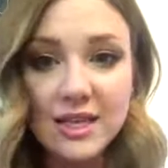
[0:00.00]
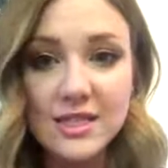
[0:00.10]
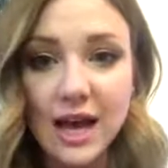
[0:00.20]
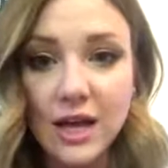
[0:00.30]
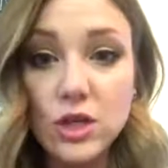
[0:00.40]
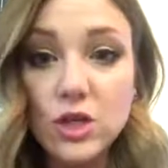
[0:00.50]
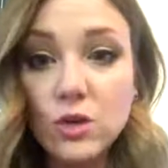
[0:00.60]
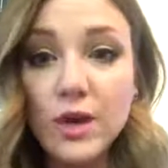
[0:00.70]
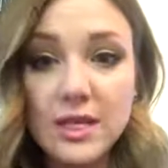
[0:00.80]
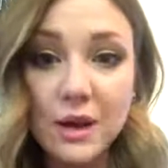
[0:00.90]
you expect
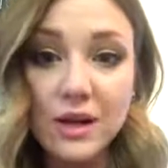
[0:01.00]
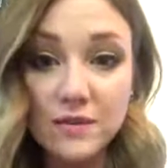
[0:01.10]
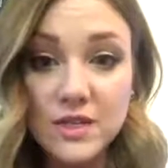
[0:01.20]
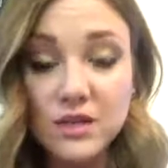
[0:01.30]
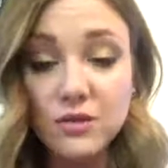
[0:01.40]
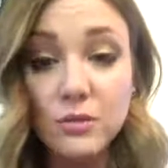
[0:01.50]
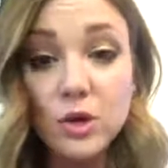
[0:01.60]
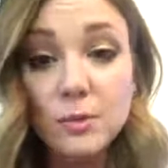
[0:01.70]
obviously from your people